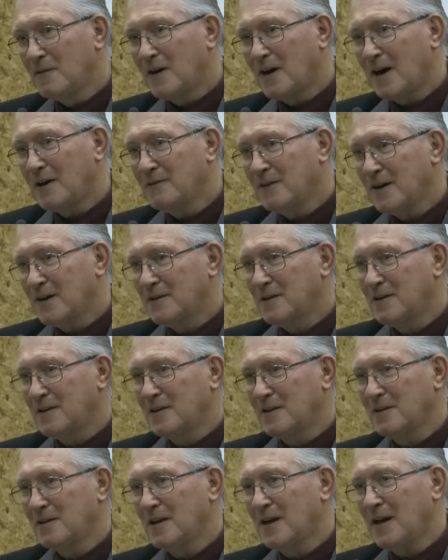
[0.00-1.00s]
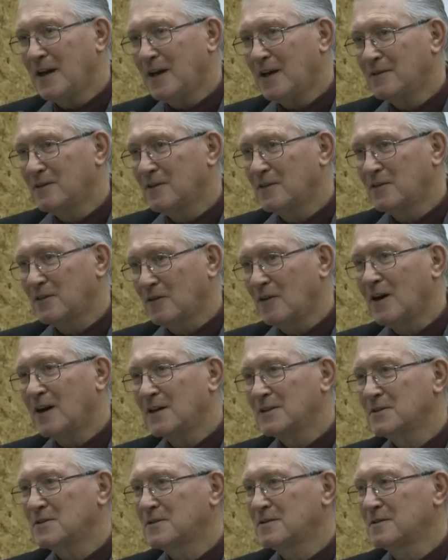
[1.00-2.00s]
I've had the
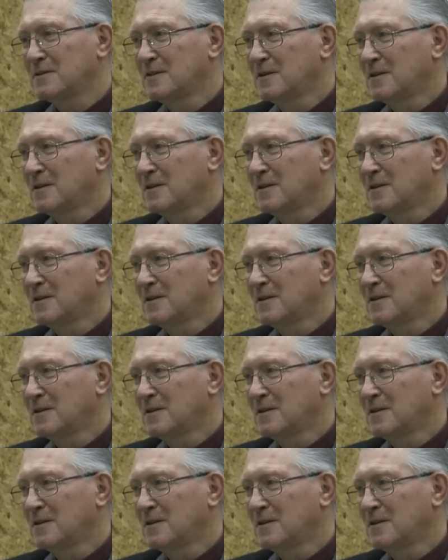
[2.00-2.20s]
thoughts